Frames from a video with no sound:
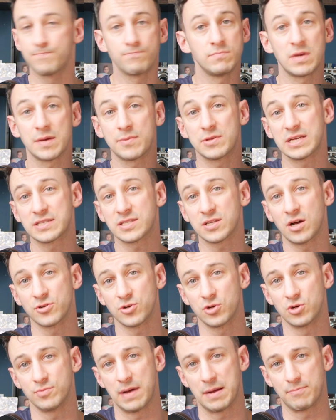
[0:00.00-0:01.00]
Maybe that's all
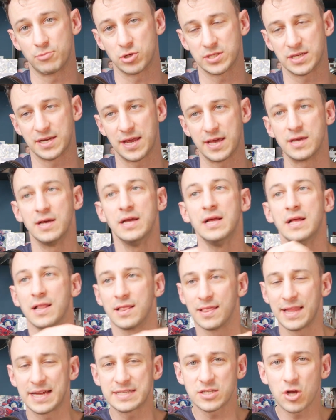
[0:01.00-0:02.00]
you remember today.
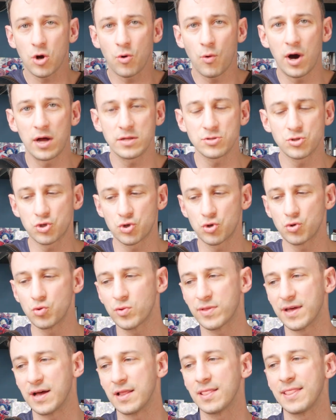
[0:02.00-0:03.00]
Let's go on to
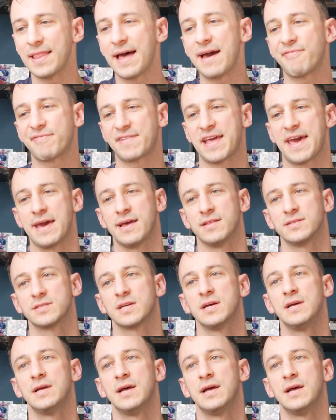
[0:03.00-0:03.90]
the left hand.